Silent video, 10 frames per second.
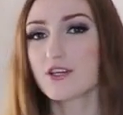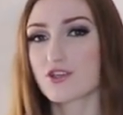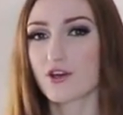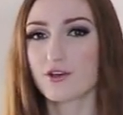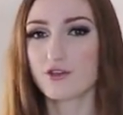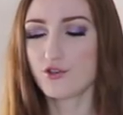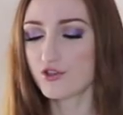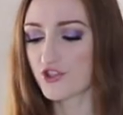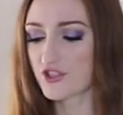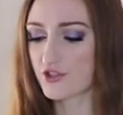So you
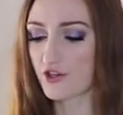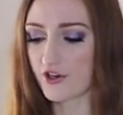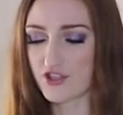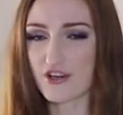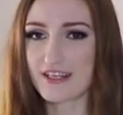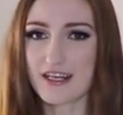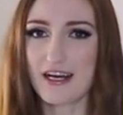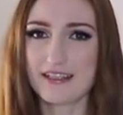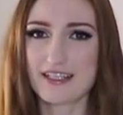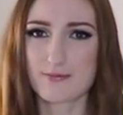can just go straight to
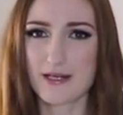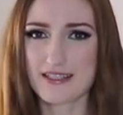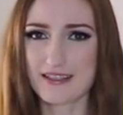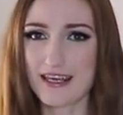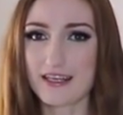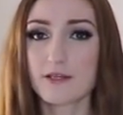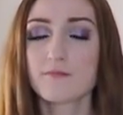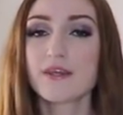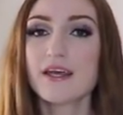AliExpress and get it.